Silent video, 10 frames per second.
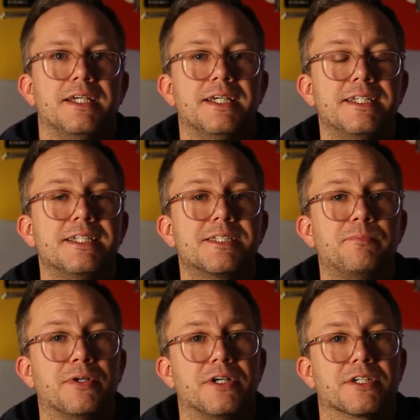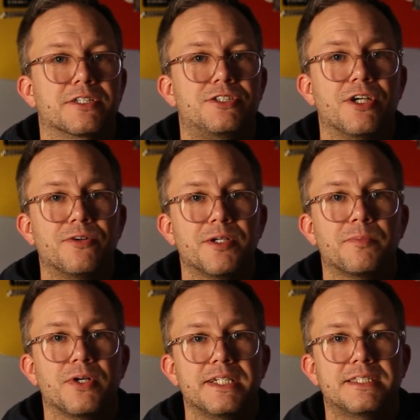In this book, Jonah
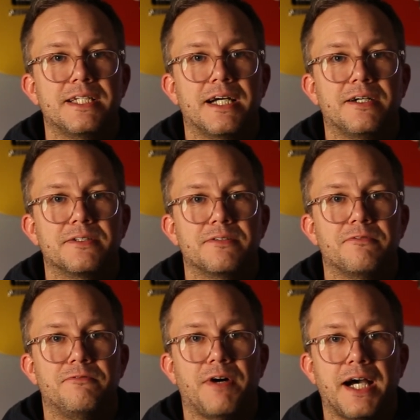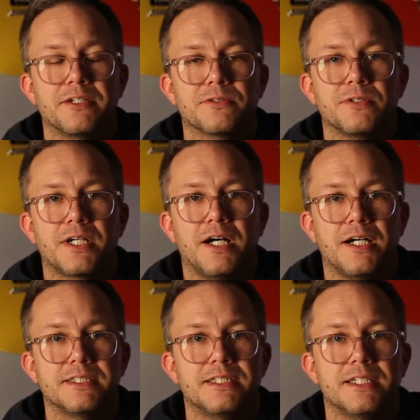breaks down viral
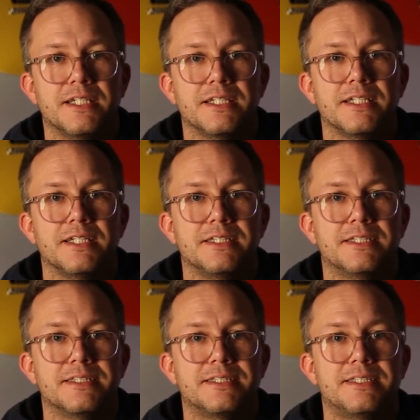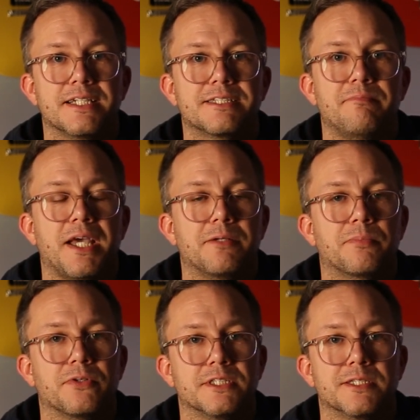content into 6 main
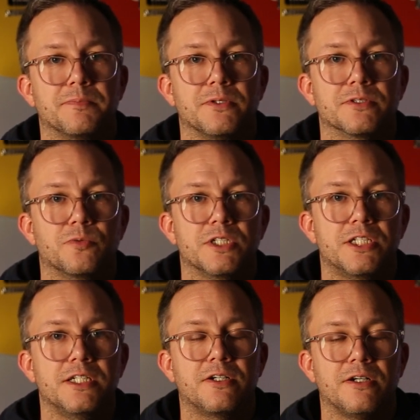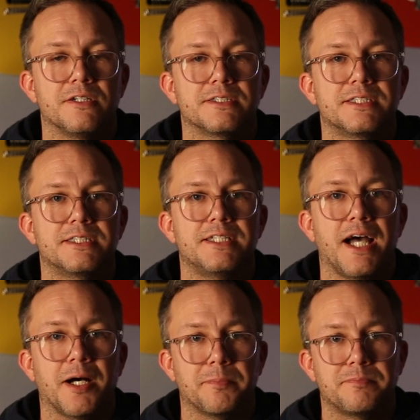principles, which he calls
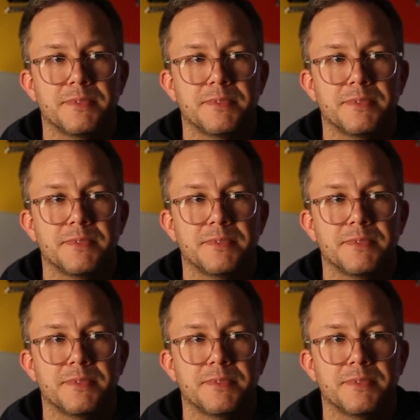STEP,